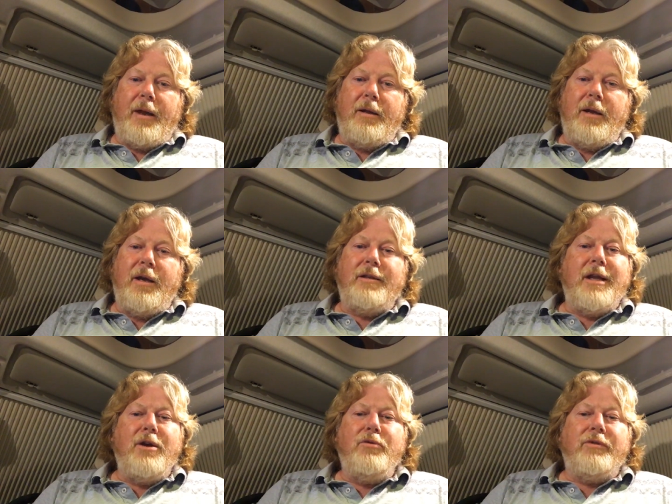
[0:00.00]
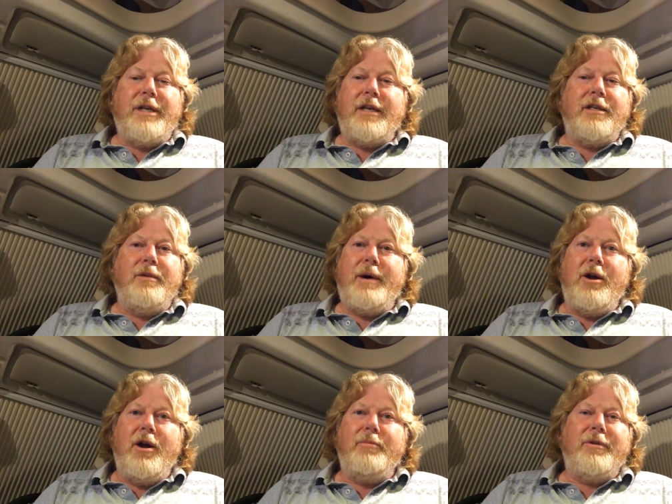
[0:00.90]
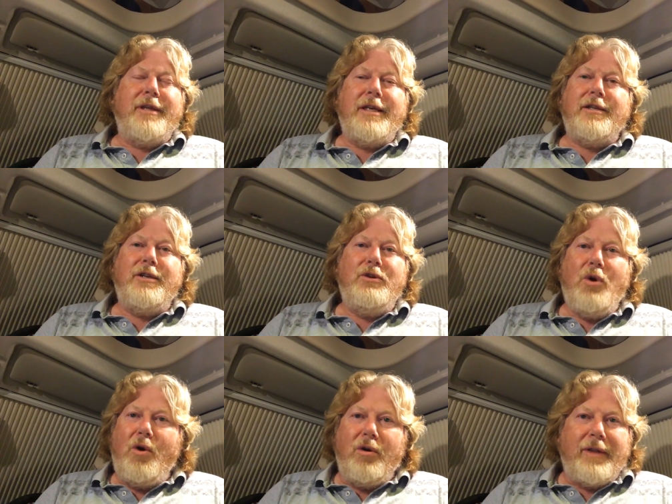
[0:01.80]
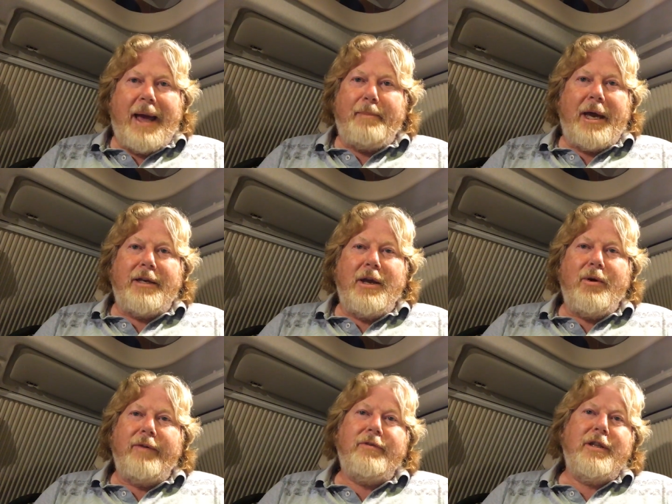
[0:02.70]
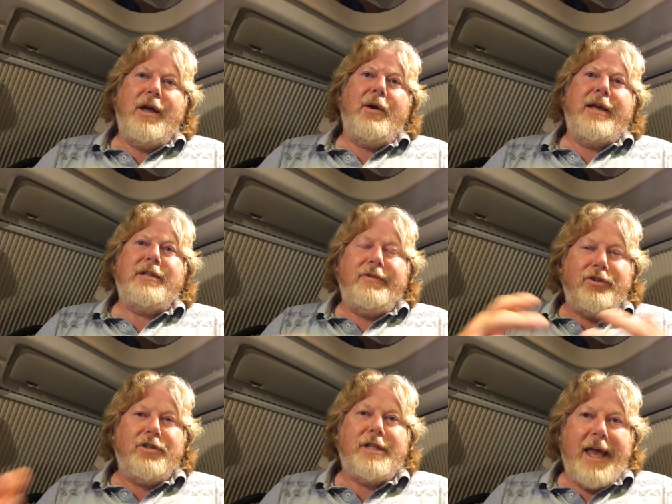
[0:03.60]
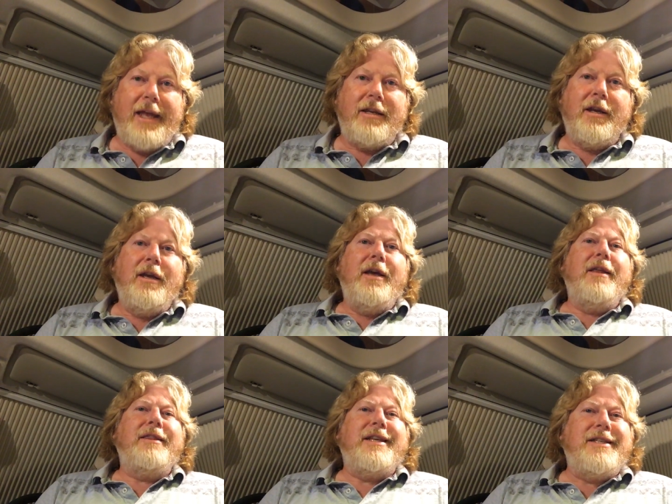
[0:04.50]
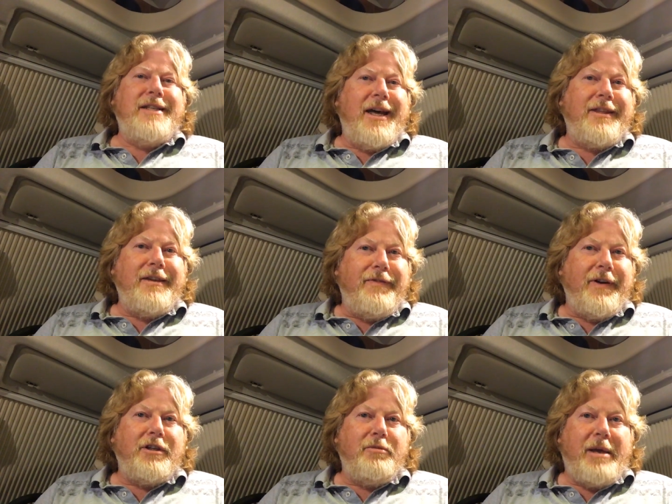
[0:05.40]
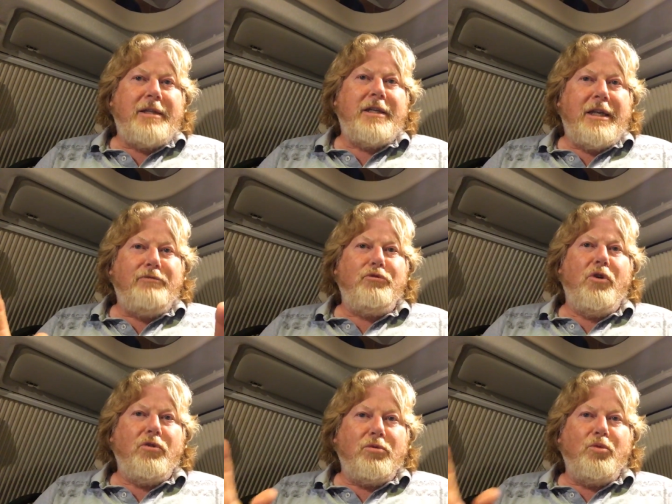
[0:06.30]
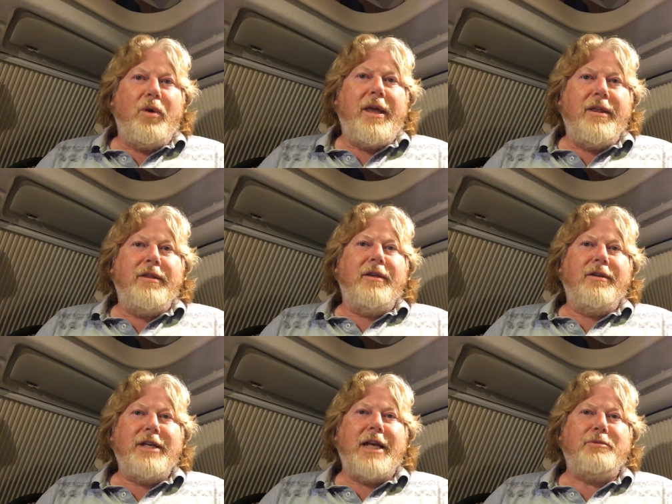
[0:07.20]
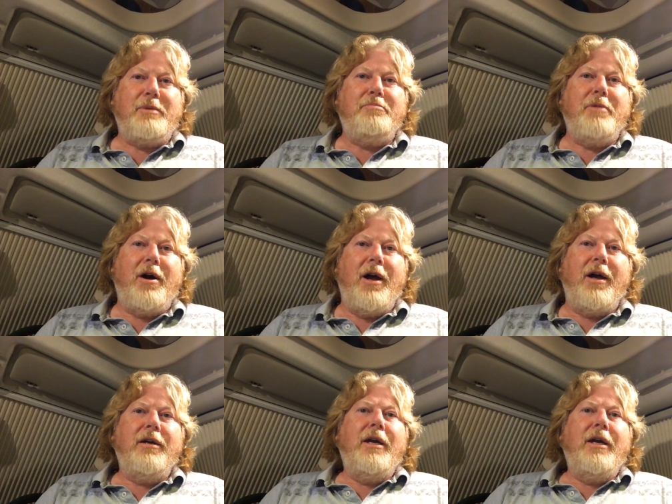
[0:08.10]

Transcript: No, rejecting the motorhome, things are not that bad. No, as I've just said, there's nothing fundamentally wrong with Jasmine Meyer.